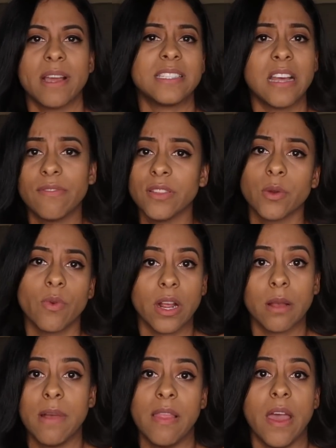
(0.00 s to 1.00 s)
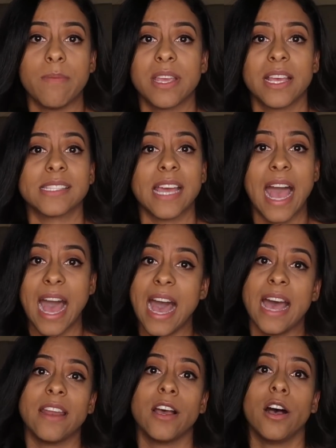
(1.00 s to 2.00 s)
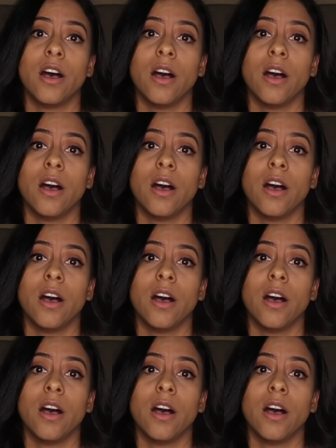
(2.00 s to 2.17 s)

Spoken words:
I definitely recommend that, because I had